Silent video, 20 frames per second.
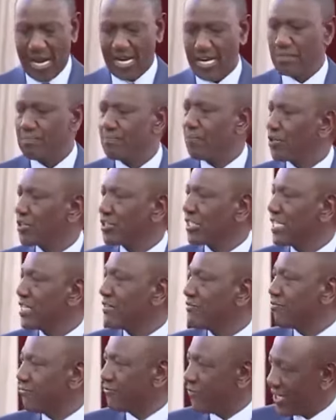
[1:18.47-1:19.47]
An
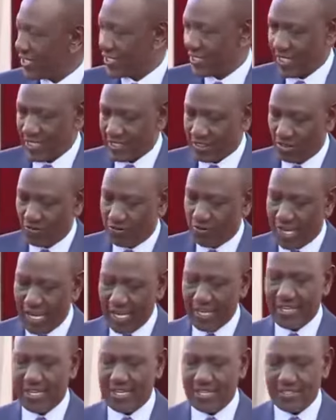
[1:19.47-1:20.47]
important facet of
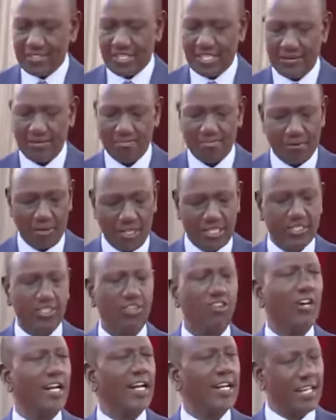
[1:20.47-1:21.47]
Kenya's
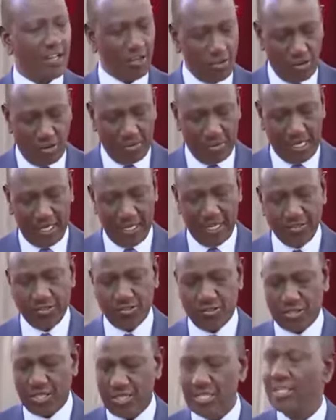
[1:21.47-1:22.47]
political and economic
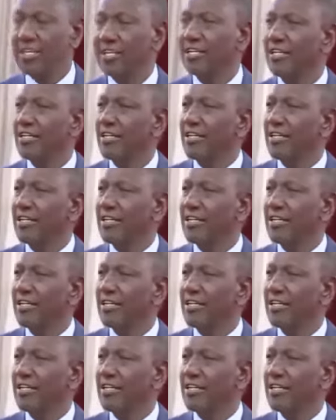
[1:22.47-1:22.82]
history